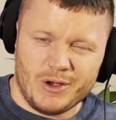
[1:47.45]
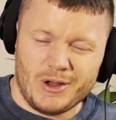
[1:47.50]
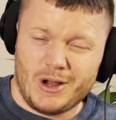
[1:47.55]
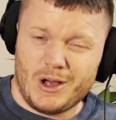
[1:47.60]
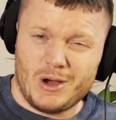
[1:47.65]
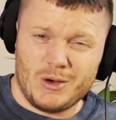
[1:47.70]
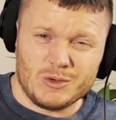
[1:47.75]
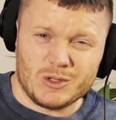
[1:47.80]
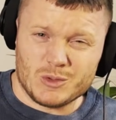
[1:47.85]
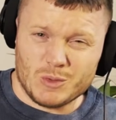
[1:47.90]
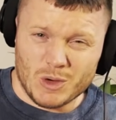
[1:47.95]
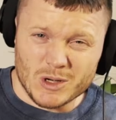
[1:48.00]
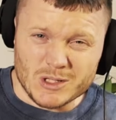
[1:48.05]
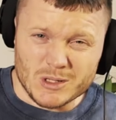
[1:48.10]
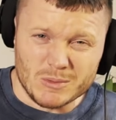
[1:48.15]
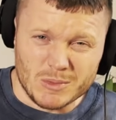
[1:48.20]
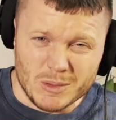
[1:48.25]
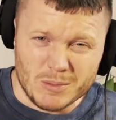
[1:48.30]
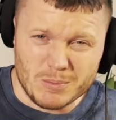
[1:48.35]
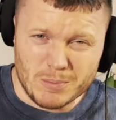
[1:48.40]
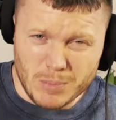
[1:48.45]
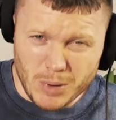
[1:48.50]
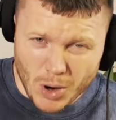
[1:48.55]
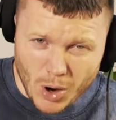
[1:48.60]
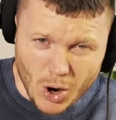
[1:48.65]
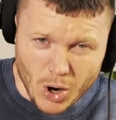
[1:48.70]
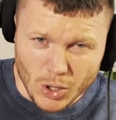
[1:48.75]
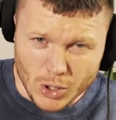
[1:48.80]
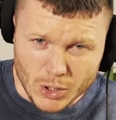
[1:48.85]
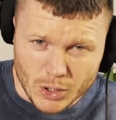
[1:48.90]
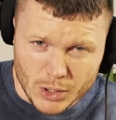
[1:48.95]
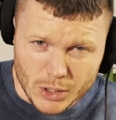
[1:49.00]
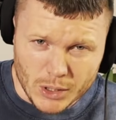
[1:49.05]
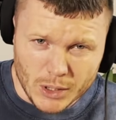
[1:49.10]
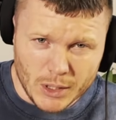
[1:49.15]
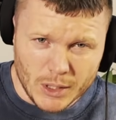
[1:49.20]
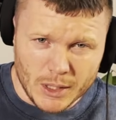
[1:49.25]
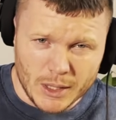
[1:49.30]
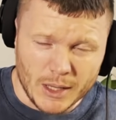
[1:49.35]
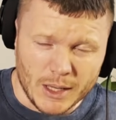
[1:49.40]
House was a bit punk,
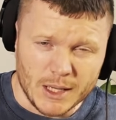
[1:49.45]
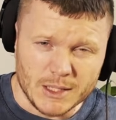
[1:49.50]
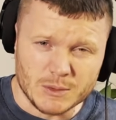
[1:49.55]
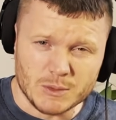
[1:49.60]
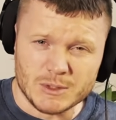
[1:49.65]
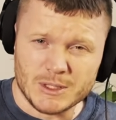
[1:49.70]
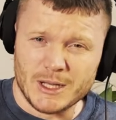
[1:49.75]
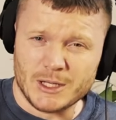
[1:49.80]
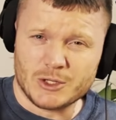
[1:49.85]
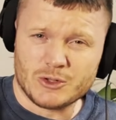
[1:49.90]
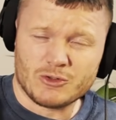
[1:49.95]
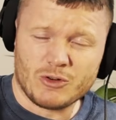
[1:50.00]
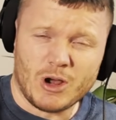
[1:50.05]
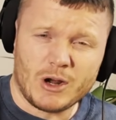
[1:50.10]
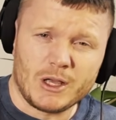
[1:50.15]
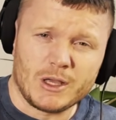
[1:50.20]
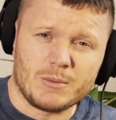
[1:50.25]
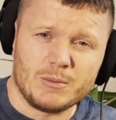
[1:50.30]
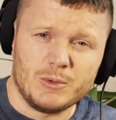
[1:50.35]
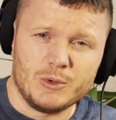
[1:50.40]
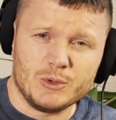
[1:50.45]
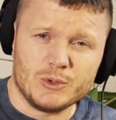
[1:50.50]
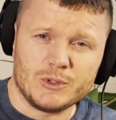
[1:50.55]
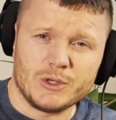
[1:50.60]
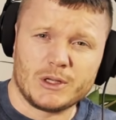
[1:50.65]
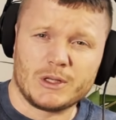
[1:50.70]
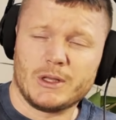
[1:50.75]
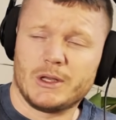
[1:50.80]
as was electronic music,